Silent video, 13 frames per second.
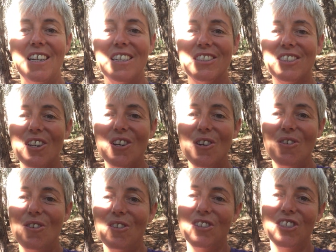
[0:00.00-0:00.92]

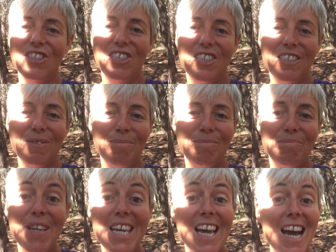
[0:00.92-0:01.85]
So just
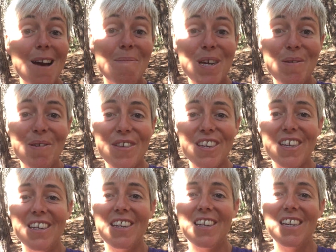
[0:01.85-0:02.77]
be happy with
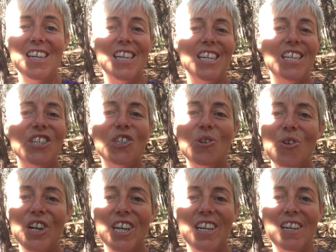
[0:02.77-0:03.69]
it,
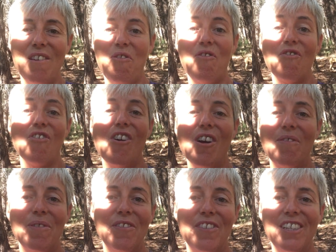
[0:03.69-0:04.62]
enjoy it, and
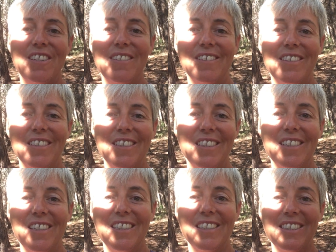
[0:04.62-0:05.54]
thrive with it.
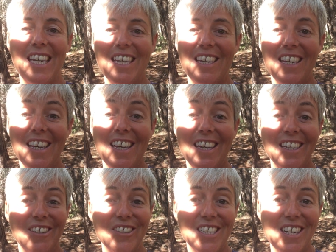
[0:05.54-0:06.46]
Take care,
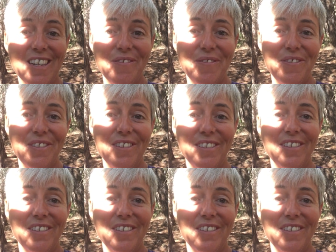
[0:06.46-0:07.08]
lots of love.